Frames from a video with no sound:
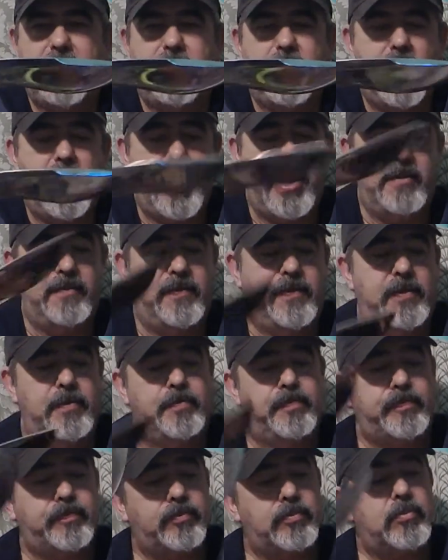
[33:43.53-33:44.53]
knife.
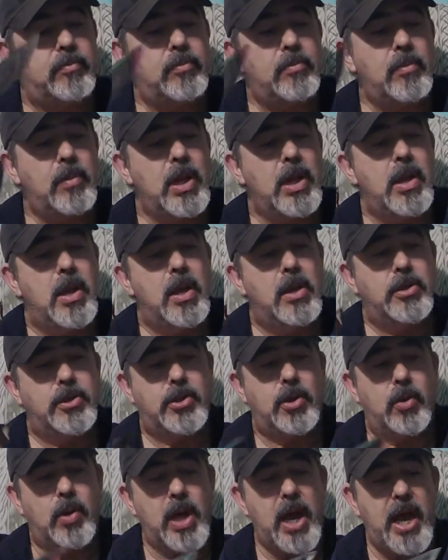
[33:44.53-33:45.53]

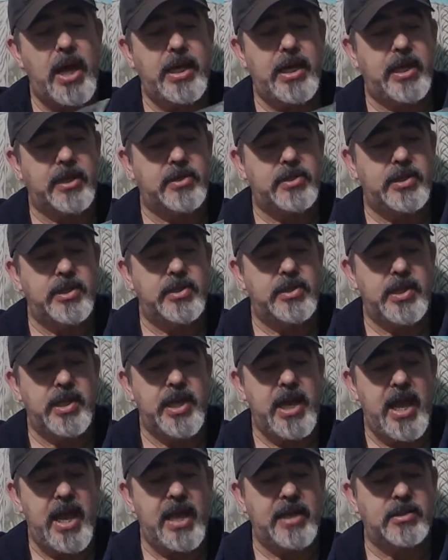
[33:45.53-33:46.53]
So Kydex is an
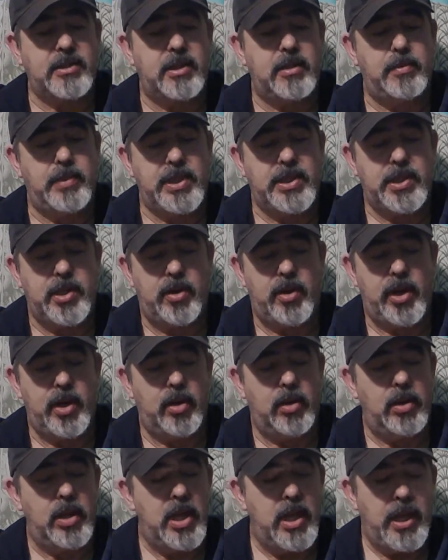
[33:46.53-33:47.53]
excellent
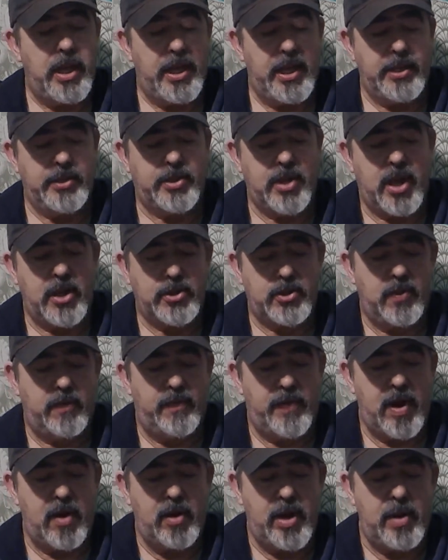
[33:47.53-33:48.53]
material. It's also
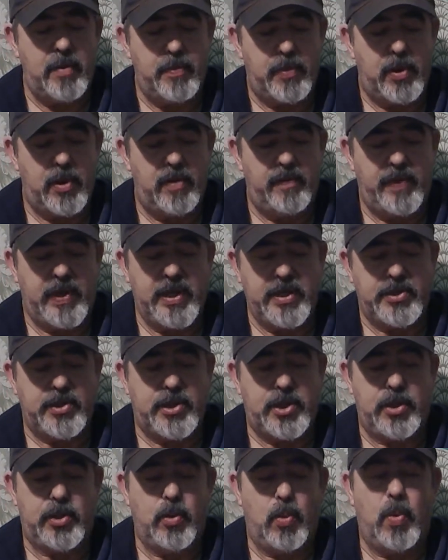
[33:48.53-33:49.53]
very impervious
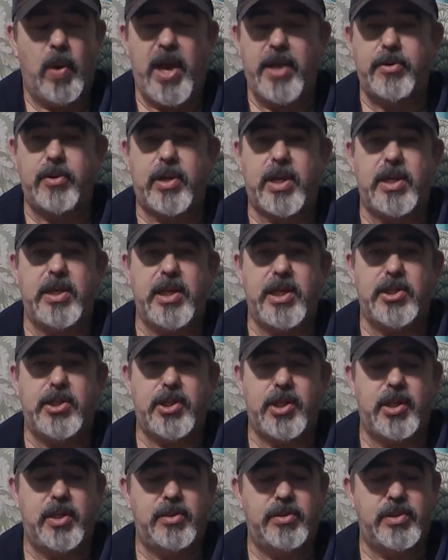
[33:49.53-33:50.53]
to the weather
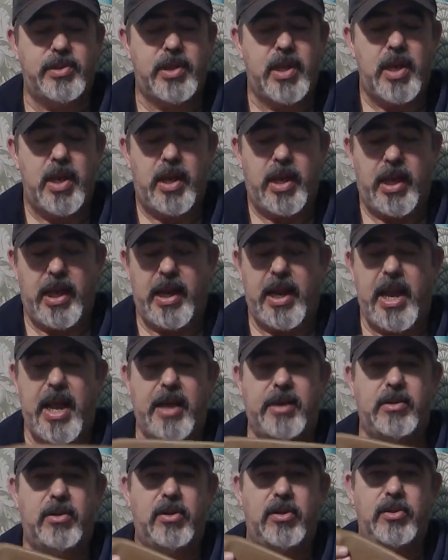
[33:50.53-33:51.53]
conditions. It
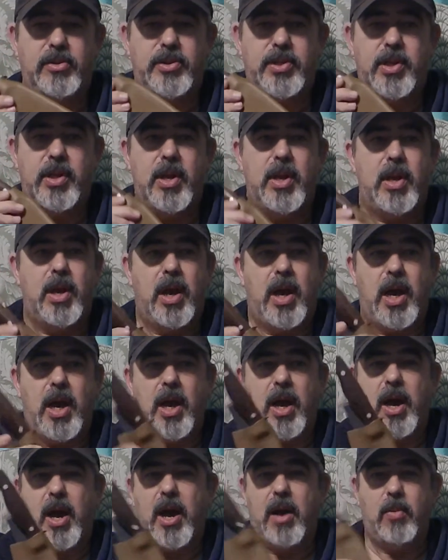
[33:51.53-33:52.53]
handles
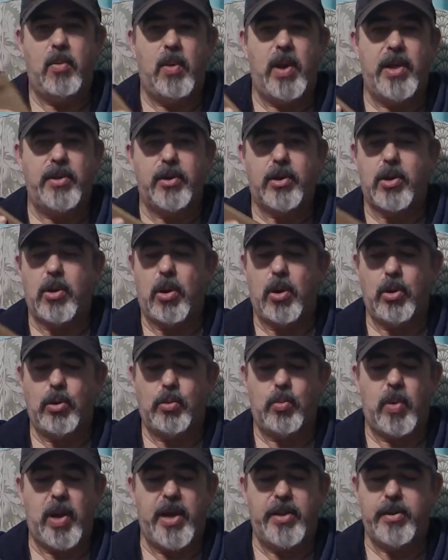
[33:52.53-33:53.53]
hot weather, cold
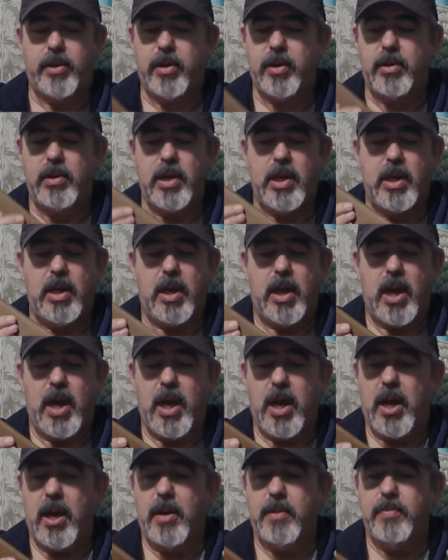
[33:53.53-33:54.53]
weather,
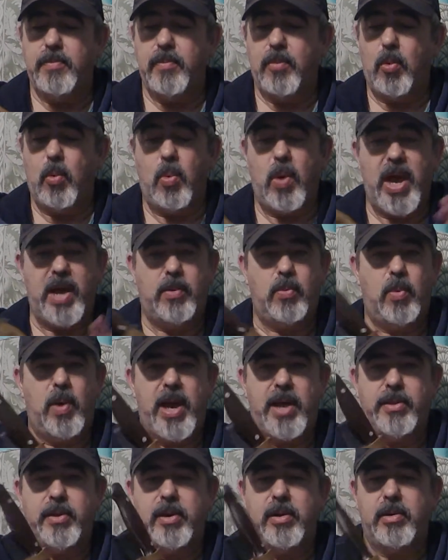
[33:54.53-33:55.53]
wet
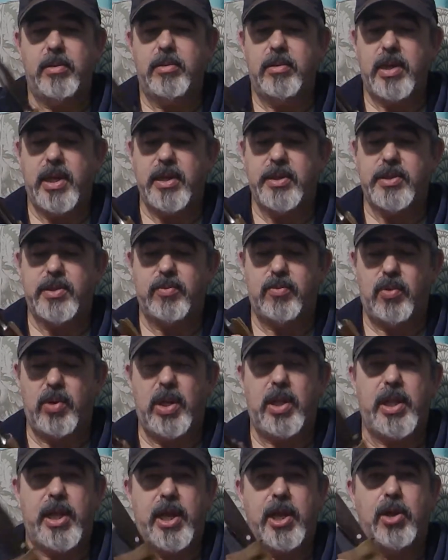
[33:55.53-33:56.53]
weather. It's
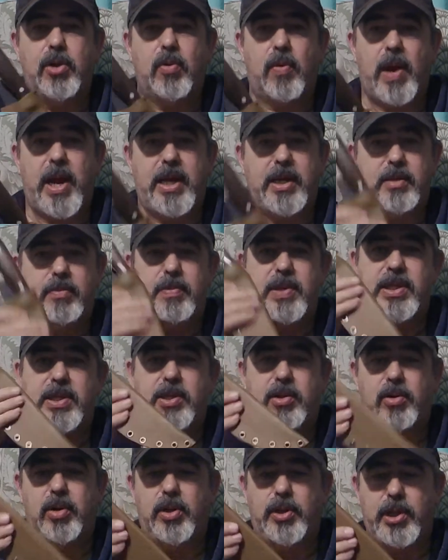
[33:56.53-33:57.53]
really a great material to